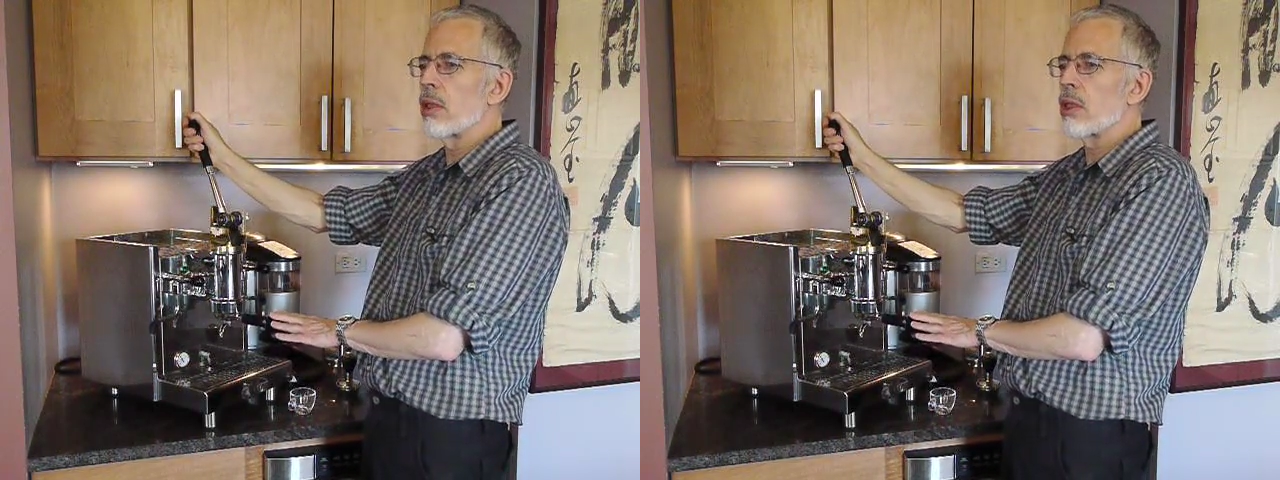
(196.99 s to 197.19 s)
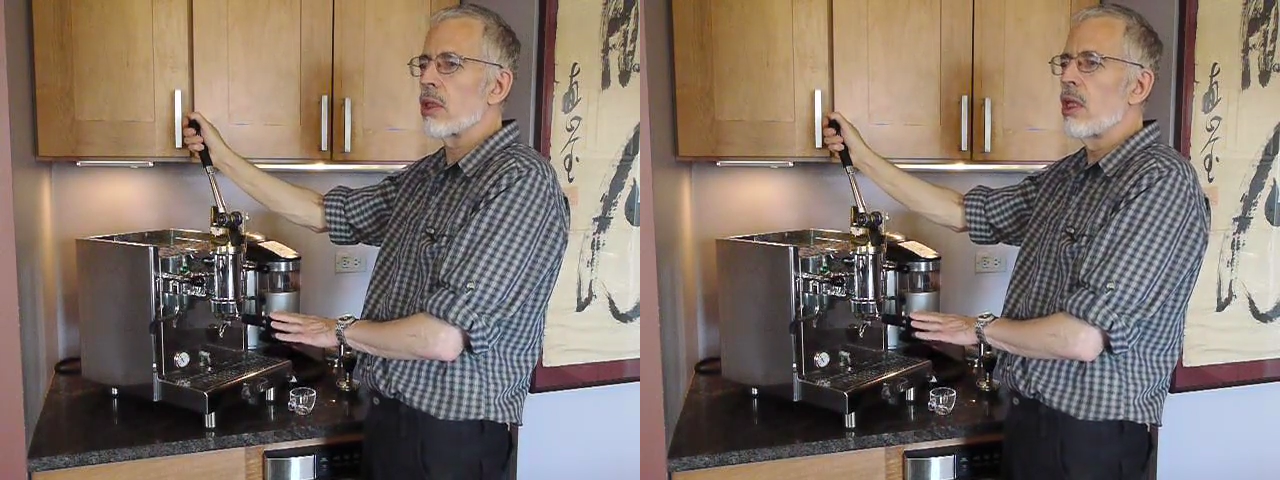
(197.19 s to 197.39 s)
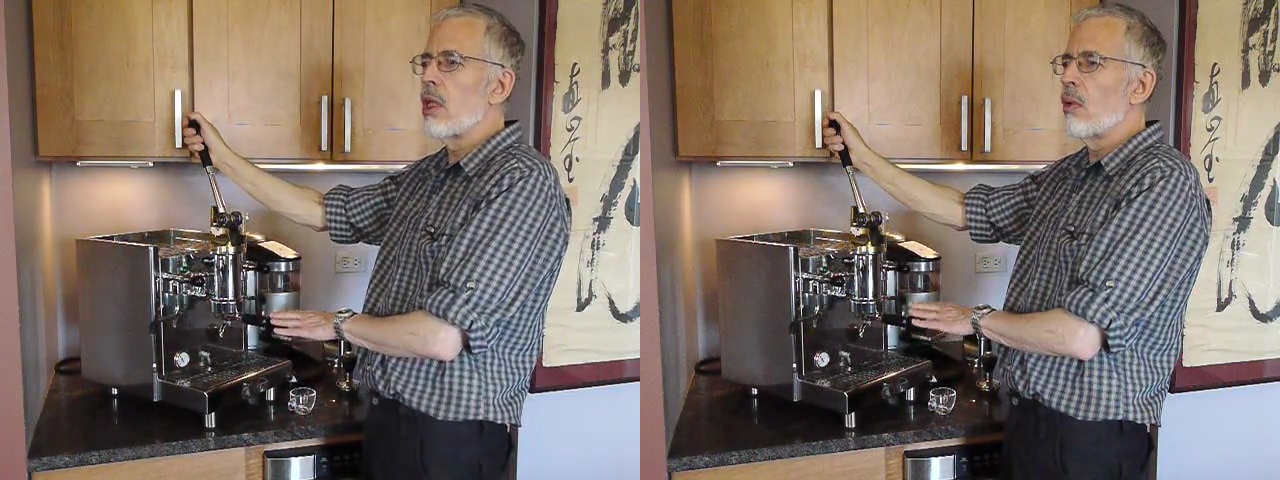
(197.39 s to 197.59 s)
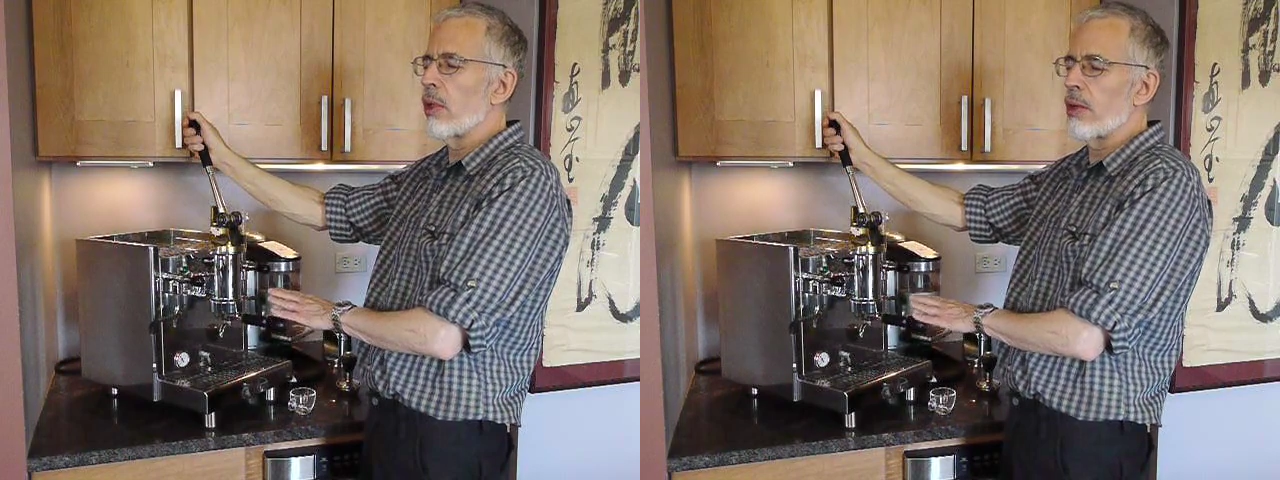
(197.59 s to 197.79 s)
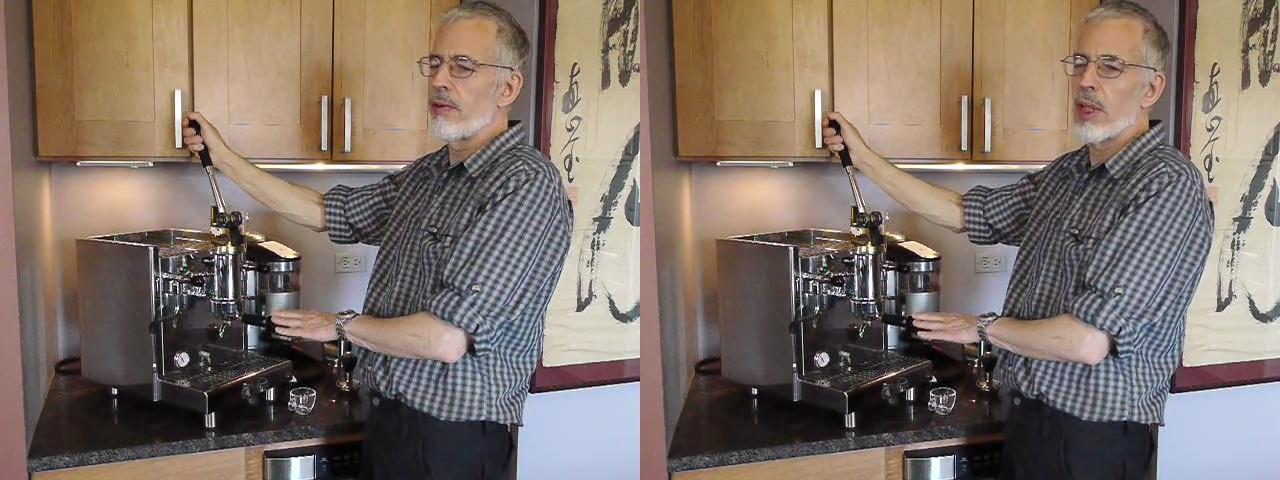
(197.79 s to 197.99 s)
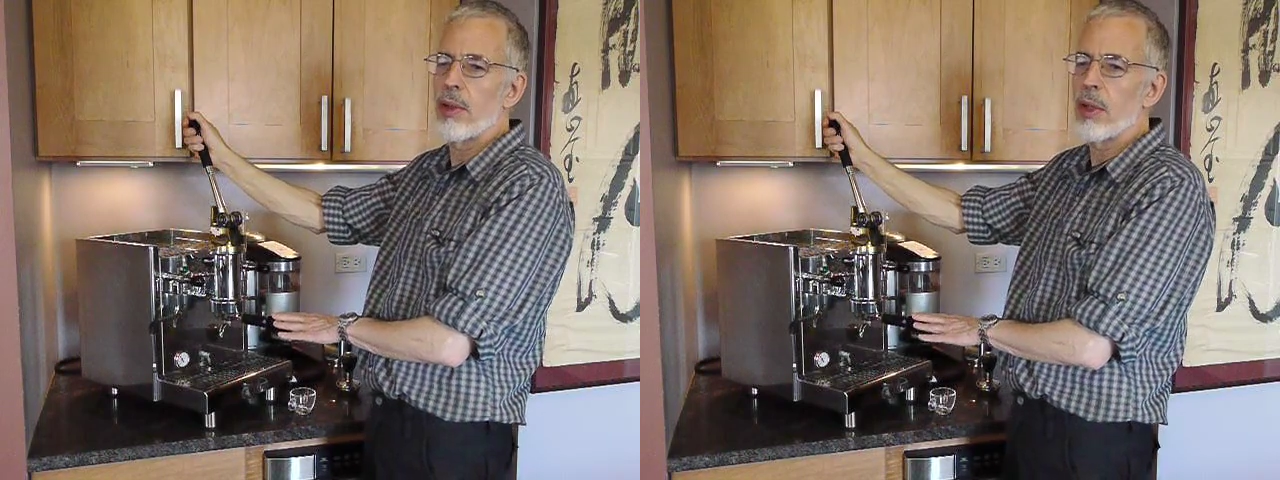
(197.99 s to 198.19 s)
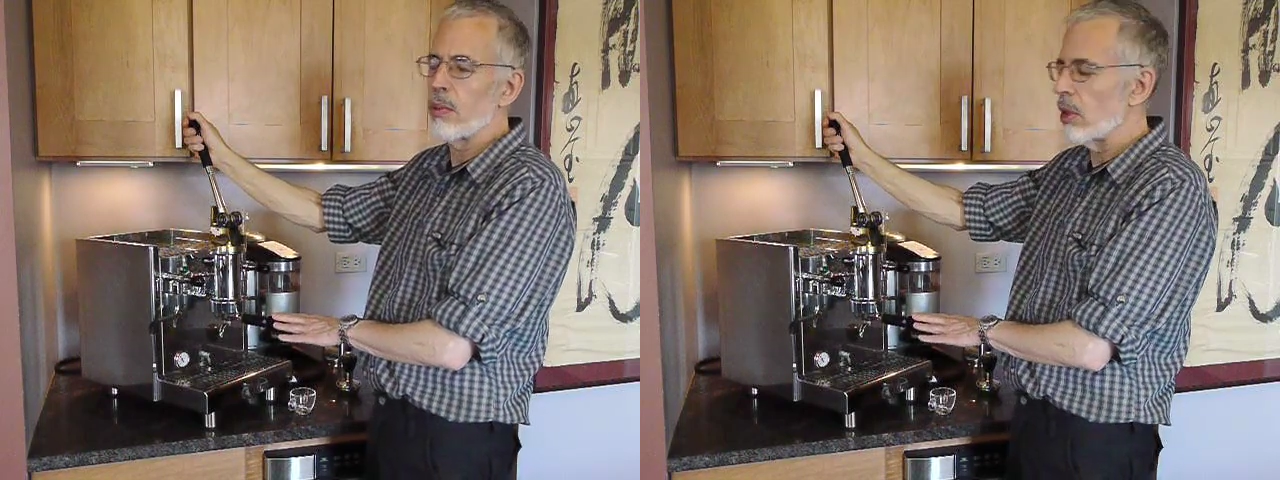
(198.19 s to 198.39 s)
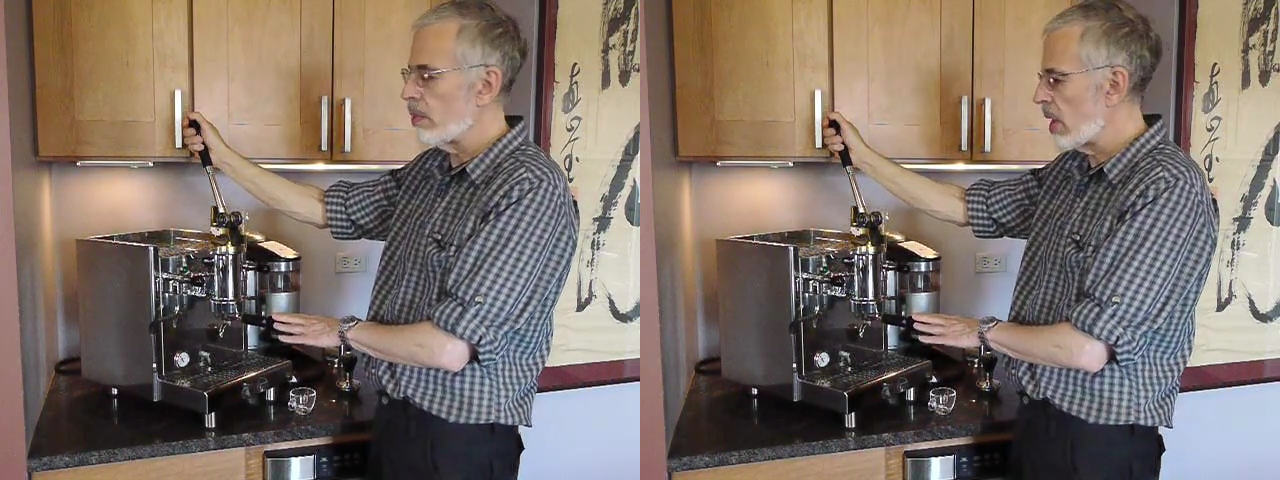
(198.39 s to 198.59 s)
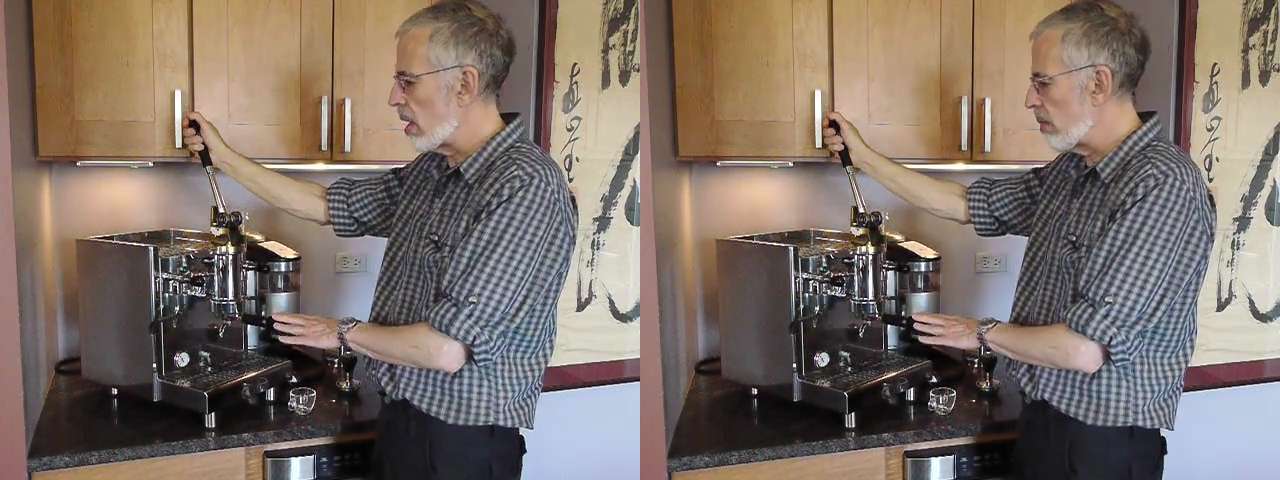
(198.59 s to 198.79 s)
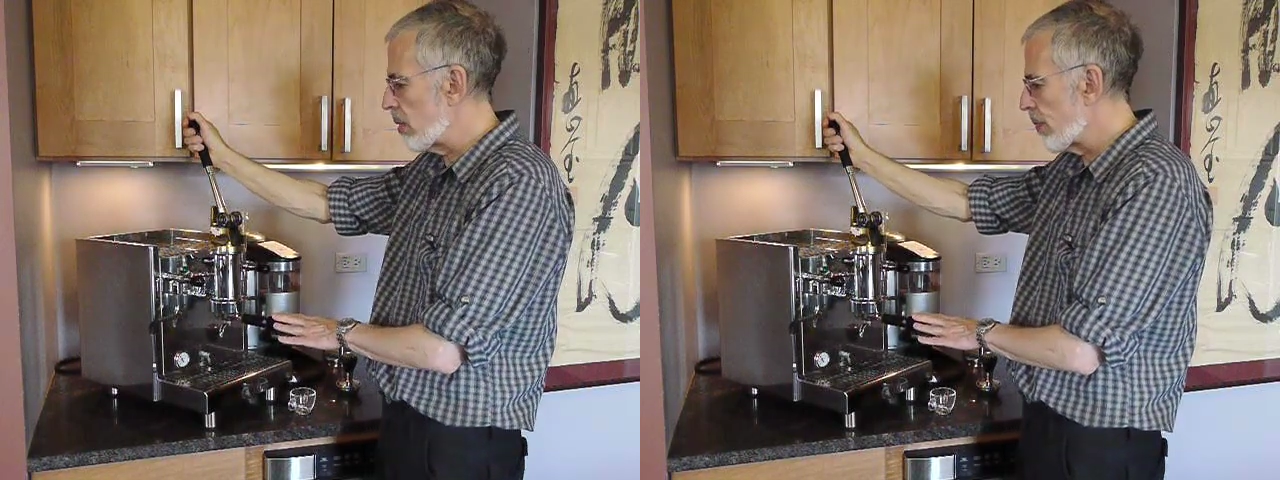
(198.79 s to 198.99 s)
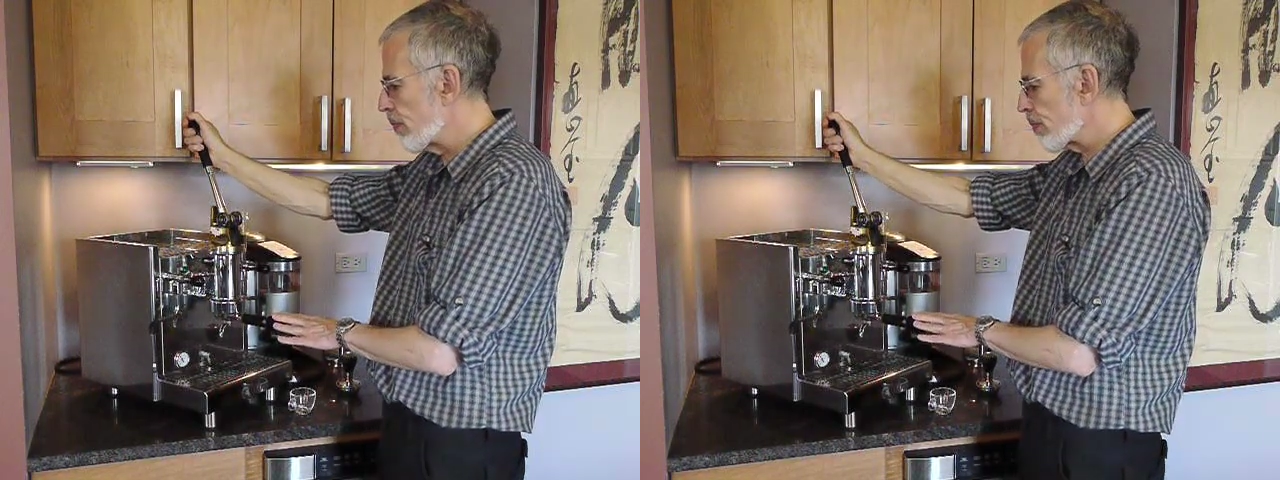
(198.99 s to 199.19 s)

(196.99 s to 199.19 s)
this with a variable pump.